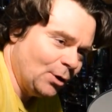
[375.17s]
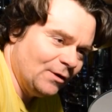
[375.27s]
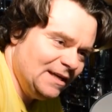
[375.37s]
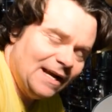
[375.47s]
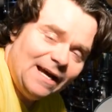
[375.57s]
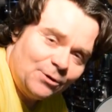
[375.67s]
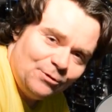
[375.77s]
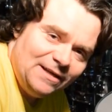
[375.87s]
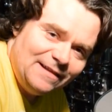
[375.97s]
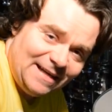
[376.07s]
know, he and I
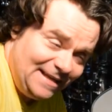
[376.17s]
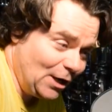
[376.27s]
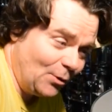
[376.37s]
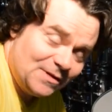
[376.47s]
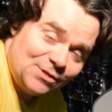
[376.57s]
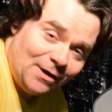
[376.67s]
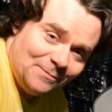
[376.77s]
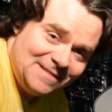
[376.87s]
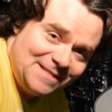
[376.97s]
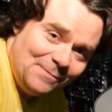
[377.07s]
agreed that he always thought
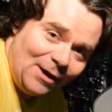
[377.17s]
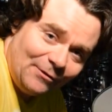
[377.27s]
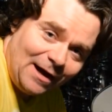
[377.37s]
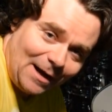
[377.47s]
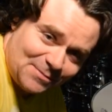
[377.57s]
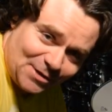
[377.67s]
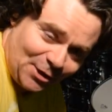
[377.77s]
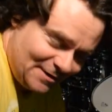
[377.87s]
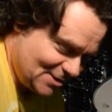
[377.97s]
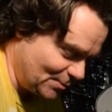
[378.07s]
Misty Mountain Hop
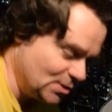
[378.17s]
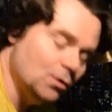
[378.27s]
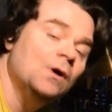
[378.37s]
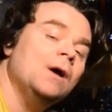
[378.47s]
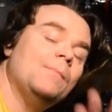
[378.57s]
started this way too.